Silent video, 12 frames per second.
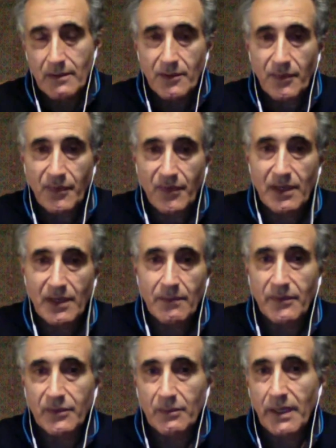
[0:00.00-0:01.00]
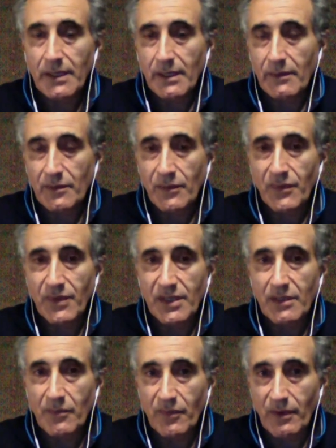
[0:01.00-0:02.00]
freedom of the body, the
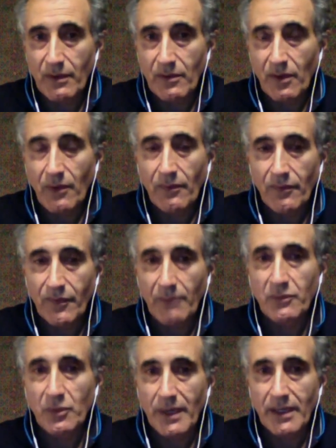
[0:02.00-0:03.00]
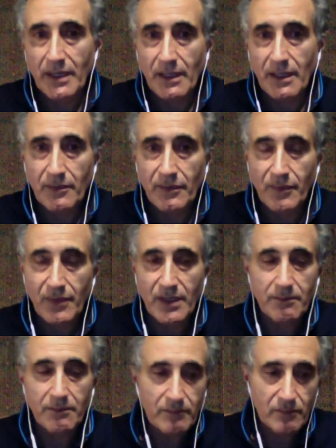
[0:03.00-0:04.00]
freedom from the body,
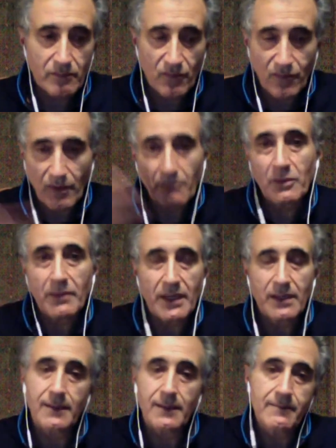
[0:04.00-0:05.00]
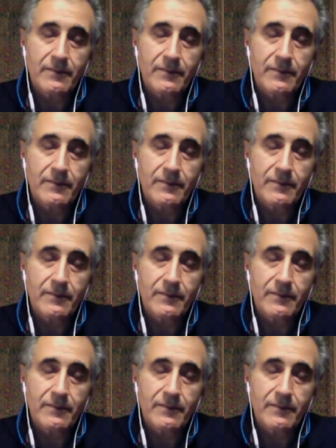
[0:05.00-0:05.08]
freedom from the body.